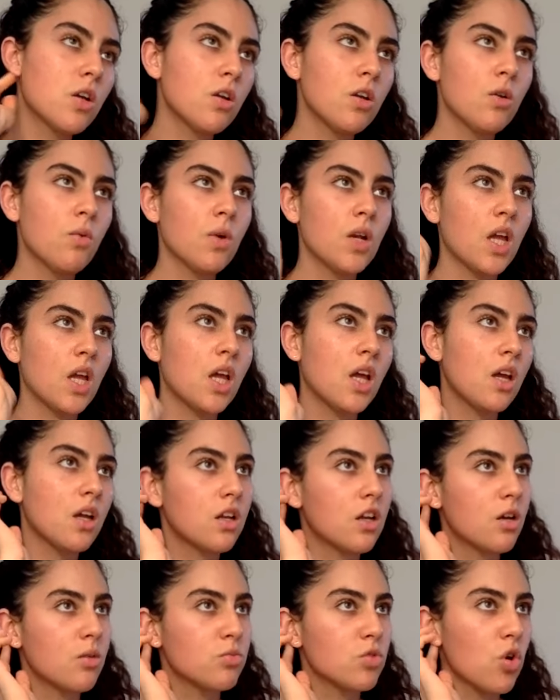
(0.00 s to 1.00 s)
know, when a
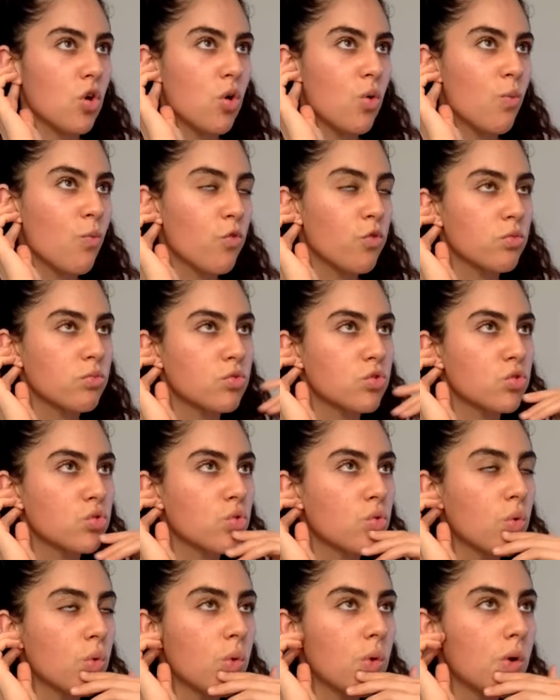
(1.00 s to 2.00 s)
kid comes home from
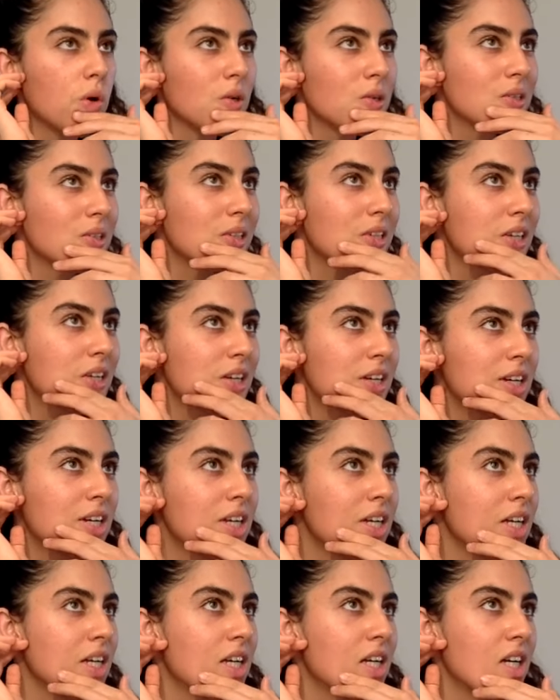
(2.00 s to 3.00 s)
school
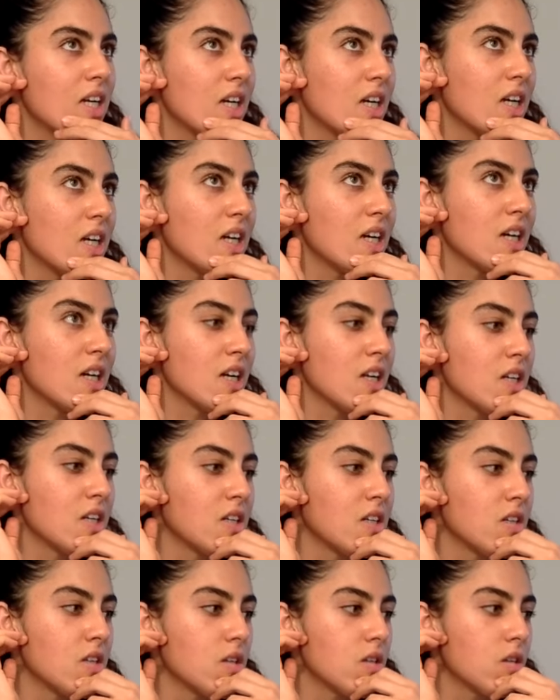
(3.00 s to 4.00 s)

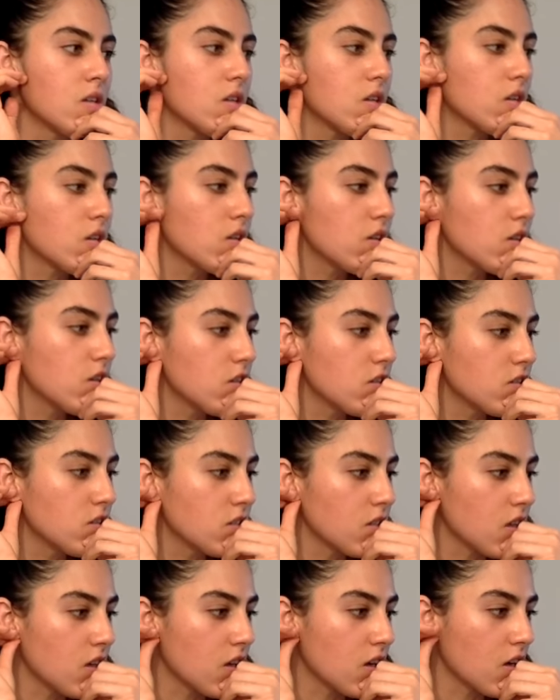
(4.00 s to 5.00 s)
and is
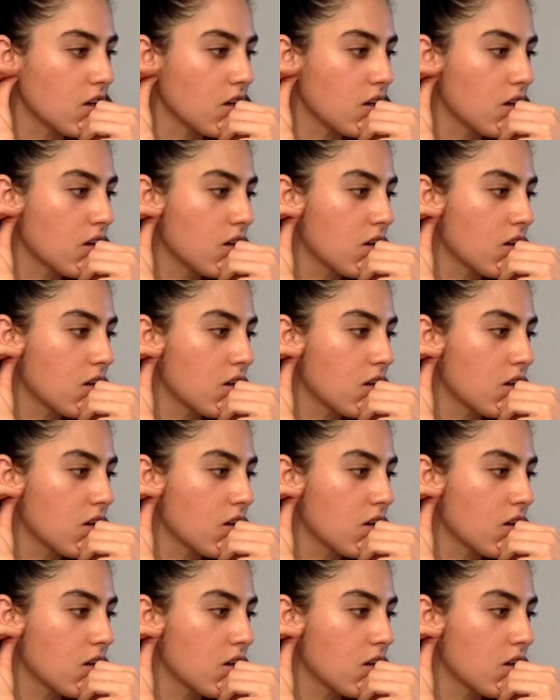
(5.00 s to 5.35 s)
like